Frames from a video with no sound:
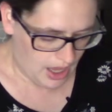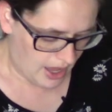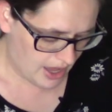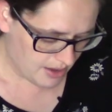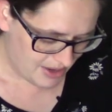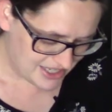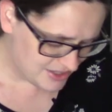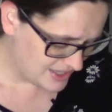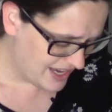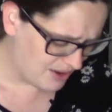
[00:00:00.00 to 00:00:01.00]
Um, I
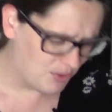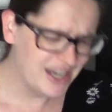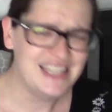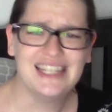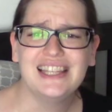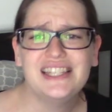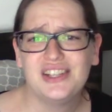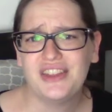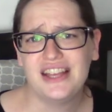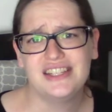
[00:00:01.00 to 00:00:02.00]
just, yeah, wanted to list
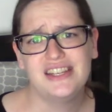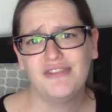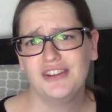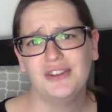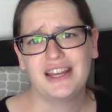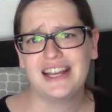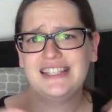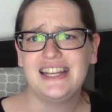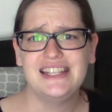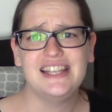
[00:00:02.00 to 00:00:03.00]
all that stuff for you. Like I
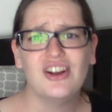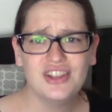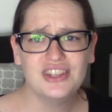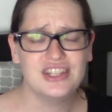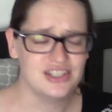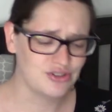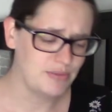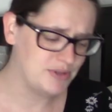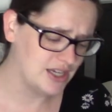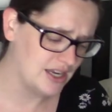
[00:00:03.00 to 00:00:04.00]
said, it's all in the
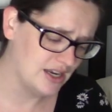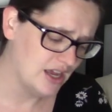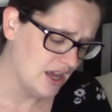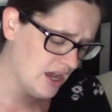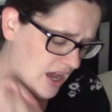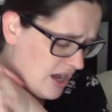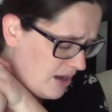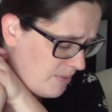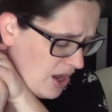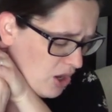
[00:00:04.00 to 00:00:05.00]
description.
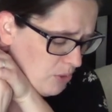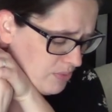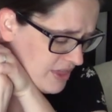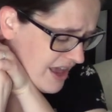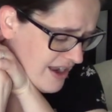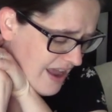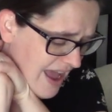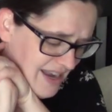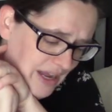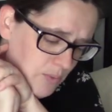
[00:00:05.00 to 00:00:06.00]
Um, I hope that
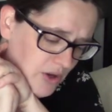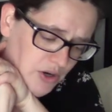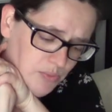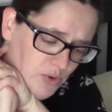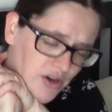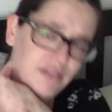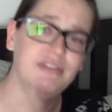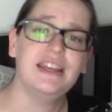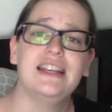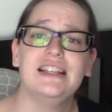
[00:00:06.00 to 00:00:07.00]
adding one or more
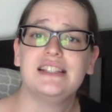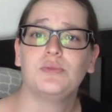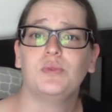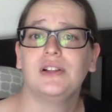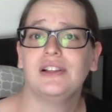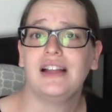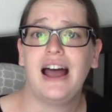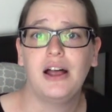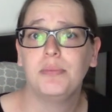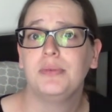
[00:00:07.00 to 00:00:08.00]
of these will
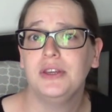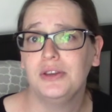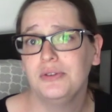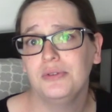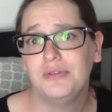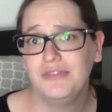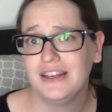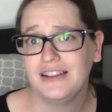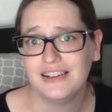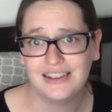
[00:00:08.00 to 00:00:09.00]
help you
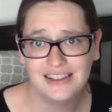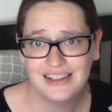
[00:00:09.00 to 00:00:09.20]
feel